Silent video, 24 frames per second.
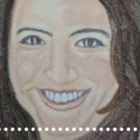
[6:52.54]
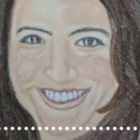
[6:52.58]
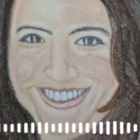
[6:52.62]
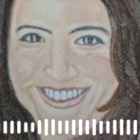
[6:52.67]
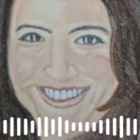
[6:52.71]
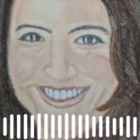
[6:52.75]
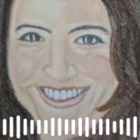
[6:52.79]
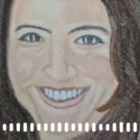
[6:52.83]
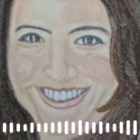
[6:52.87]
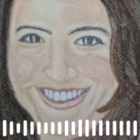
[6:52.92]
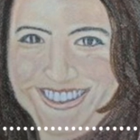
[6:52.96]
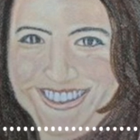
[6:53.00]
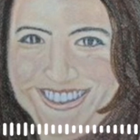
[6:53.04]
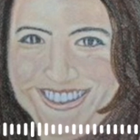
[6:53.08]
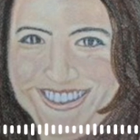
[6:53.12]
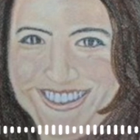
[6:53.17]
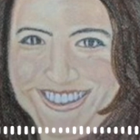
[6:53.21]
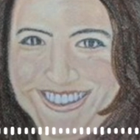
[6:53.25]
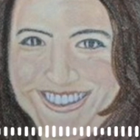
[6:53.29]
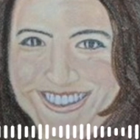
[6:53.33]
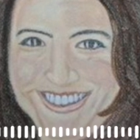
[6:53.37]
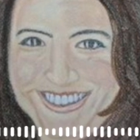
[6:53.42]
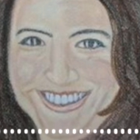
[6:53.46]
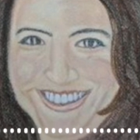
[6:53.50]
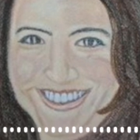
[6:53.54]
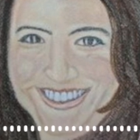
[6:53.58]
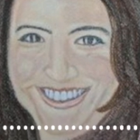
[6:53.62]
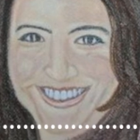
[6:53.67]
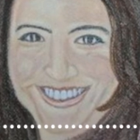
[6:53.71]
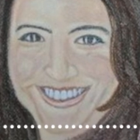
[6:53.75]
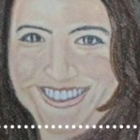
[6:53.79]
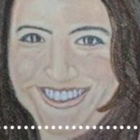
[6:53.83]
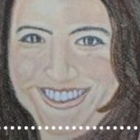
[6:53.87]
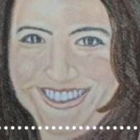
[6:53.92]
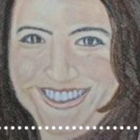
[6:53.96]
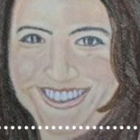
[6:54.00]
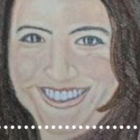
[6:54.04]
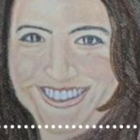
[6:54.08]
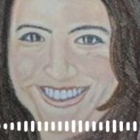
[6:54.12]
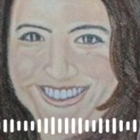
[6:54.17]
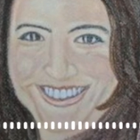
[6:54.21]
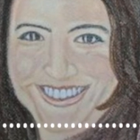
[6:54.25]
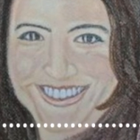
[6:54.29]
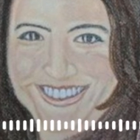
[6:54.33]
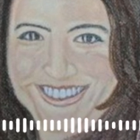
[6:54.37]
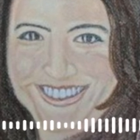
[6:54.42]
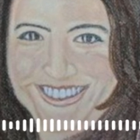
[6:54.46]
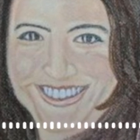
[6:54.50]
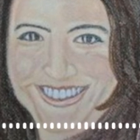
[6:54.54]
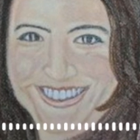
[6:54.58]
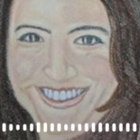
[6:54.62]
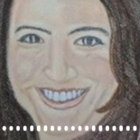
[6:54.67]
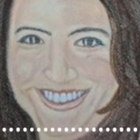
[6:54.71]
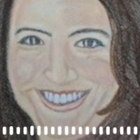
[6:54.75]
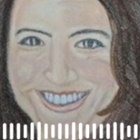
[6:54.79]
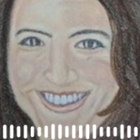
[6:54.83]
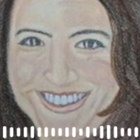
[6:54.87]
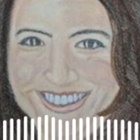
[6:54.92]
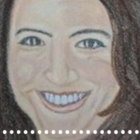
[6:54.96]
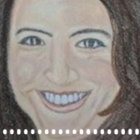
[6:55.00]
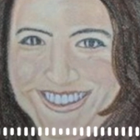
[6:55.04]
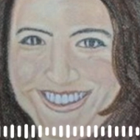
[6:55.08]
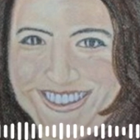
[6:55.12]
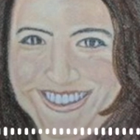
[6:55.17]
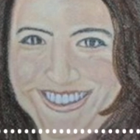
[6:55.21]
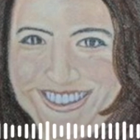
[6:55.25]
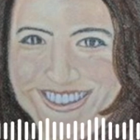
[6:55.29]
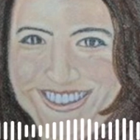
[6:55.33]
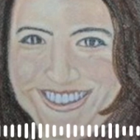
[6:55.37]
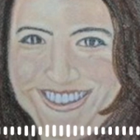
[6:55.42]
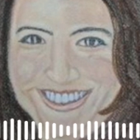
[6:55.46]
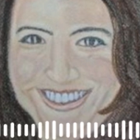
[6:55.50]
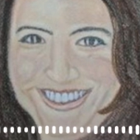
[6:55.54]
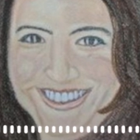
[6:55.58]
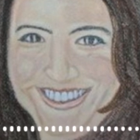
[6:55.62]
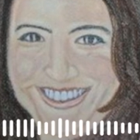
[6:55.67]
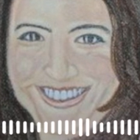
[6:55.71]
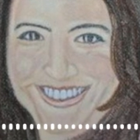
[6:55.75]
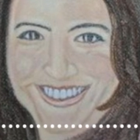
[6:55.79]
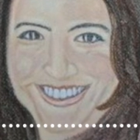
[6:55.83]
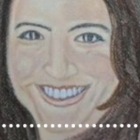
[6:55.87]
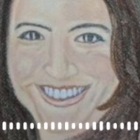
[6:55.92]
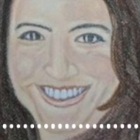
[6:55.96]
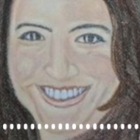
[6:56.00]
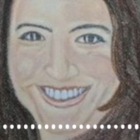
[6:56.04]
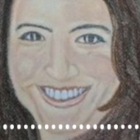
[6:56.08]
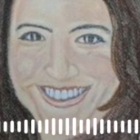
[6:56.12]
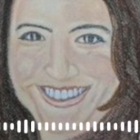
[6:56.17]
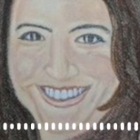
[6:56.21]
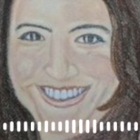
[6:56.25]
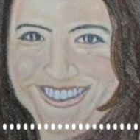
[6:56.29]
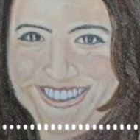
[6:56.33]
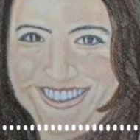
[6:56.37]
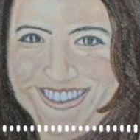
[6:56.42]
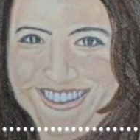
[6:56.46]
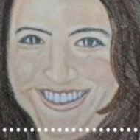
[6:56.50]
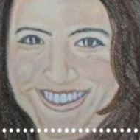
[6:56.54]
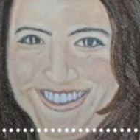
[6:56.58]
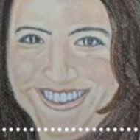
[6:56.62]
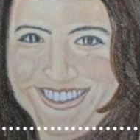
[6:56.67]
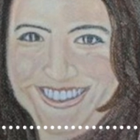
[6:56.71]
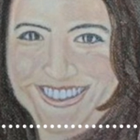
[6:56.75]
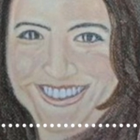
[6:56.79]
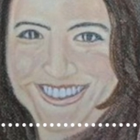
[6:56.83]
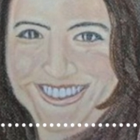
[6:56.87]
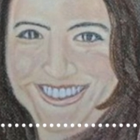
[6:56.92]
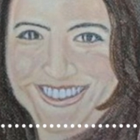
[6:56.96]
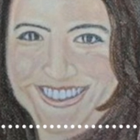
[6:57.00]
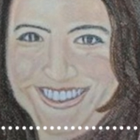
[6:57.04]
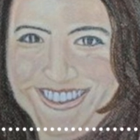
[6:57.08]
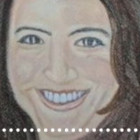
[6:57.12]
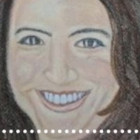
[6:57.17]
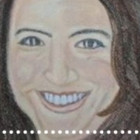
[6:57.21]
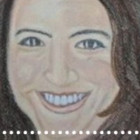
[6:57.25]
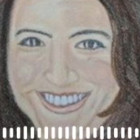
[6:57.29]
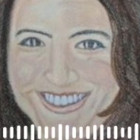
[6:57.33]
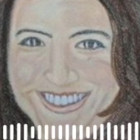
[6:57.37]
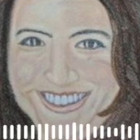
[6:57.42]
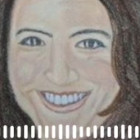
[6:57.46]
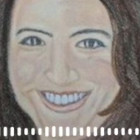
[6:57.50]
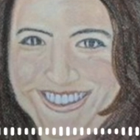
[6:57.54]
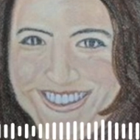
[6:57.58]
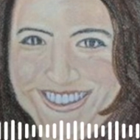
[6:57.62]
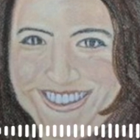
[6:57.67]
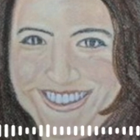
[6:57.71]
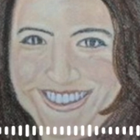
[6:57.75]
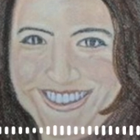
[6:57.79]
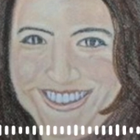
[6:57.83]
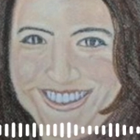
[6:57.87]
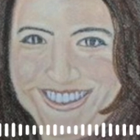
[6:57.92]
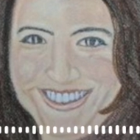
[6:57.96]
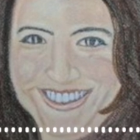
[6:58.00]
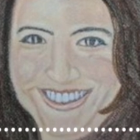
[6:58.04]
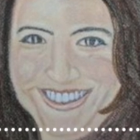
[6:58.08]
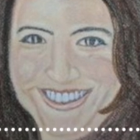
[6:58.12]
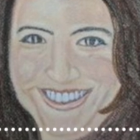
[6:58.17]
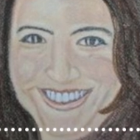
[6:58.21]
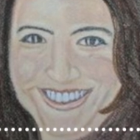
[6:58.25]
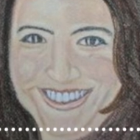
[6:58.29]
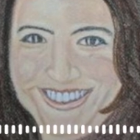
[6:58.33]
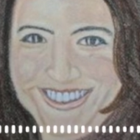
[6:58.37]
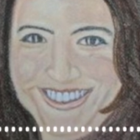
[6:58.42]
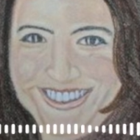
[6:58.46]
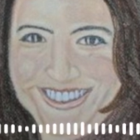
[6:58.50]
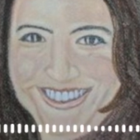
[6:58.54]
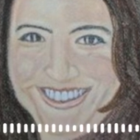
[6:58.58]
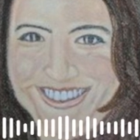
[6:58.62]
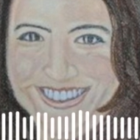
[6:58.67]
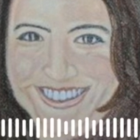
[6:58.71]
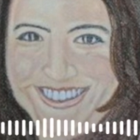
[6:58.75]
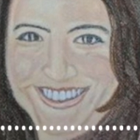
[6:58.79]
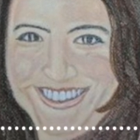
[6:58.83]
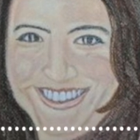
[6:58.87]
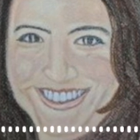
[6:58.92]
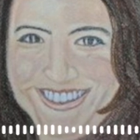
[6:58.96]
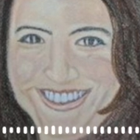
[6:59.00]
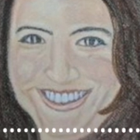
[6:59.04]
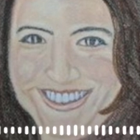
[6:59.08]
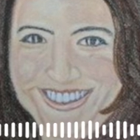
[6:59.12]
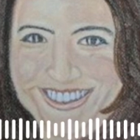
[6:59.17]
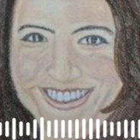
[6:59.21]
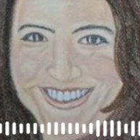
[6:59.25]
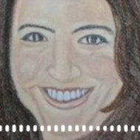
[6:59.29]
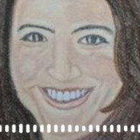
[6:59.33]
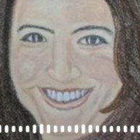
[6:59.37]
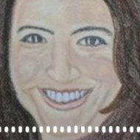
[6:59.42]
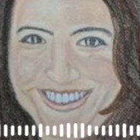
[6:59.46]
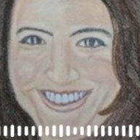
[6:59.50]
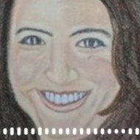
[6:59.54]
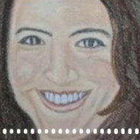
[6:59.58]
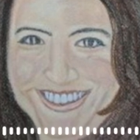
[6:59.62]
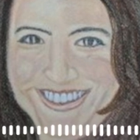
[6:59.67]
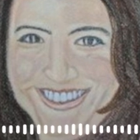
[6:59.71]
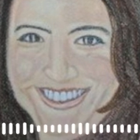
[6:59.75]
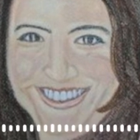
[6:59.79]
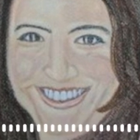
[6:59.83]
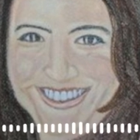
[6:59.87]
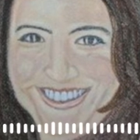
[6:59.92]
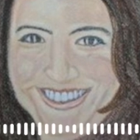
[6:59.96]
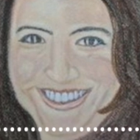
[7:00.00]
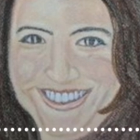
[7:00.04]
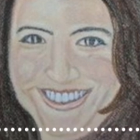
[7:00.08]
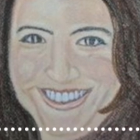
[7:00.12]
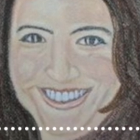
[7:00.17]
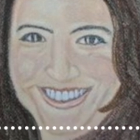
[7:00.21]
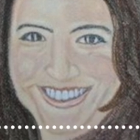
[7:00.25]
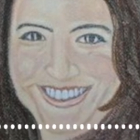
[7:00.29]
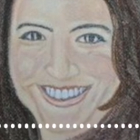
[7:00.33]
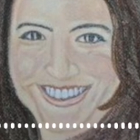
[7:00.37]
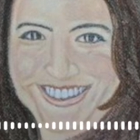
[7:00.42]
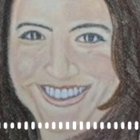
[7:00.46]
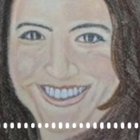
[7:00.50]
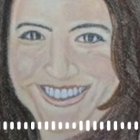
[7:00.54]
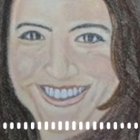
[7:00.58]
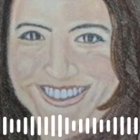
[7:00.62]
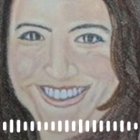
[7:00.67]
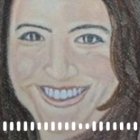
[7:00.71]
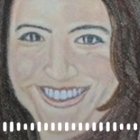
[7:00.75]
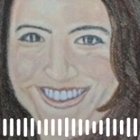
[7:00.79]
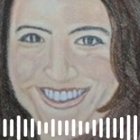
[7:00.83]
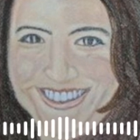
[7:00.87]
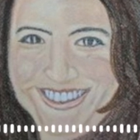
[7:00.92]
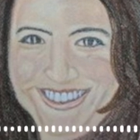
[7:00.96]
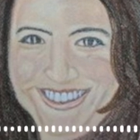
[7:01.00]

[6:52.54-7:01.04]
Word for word: Ask yourself a question, ask your guides a question, and listen to what the answer is via your